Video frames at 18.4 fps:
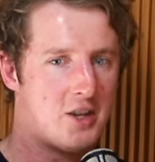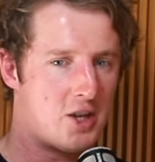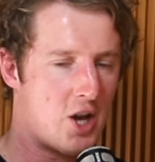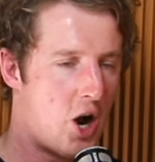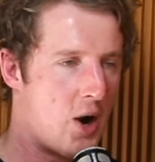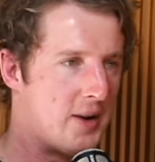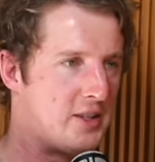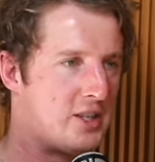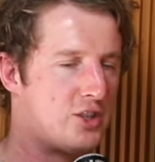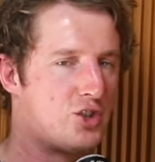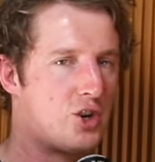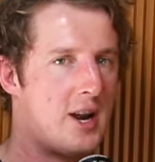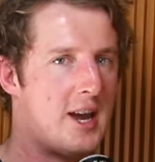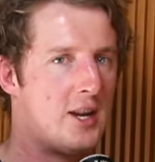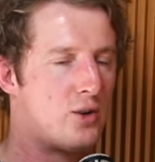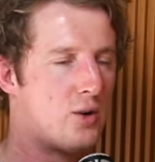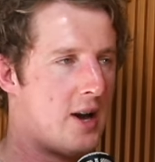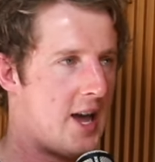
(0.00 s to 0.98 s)
going to
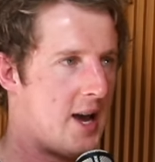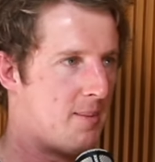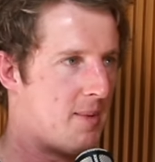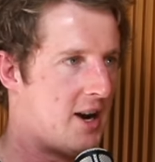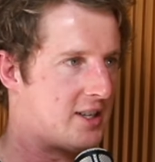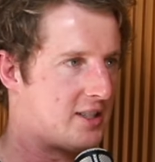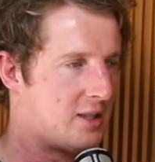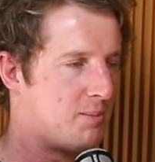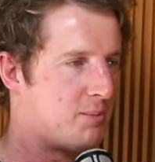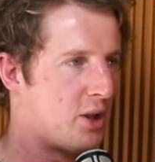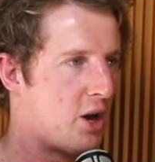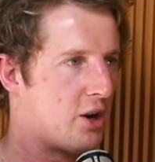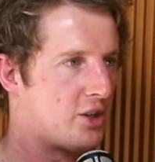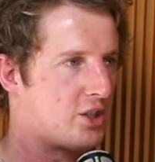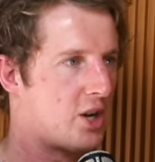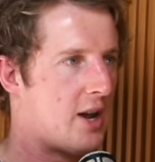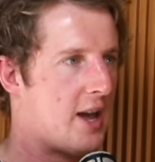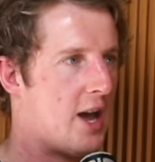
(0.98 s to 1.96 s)
trend or how much the
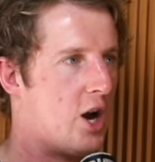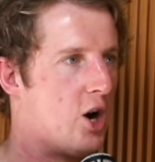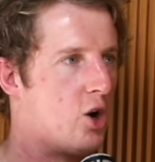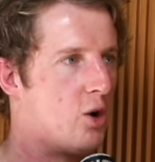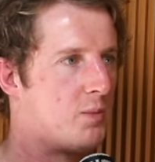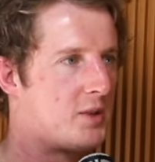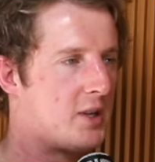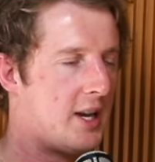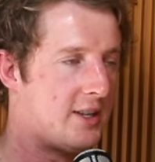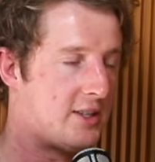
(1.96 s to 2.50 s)
bloke show helped.